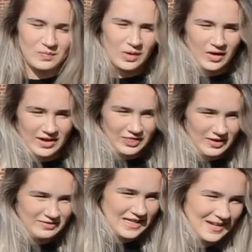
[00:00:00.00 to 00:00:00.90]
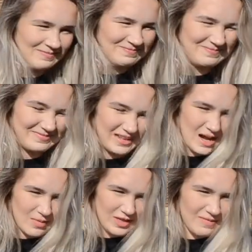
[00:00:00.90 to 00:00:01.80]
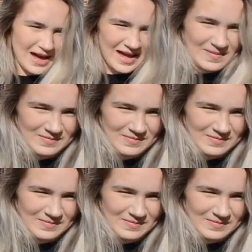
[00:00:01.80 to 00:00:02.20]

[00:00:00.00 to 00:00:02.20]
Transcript: we're going thrifting. I'm with my